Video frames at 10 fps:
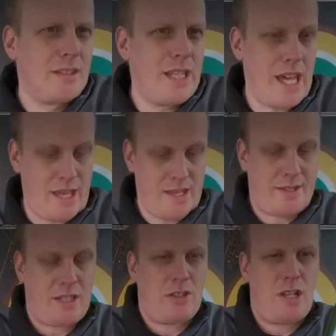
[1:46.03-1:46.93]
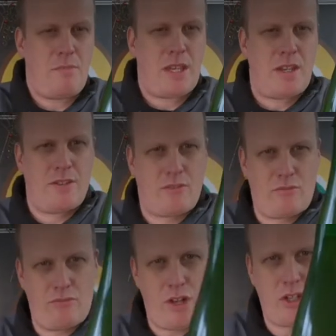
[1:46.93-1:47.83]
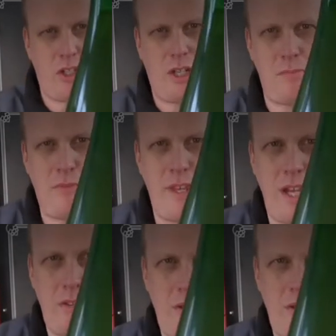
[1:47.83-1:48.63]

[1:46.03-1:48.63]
Yeah, it's actually beginning to rush up there.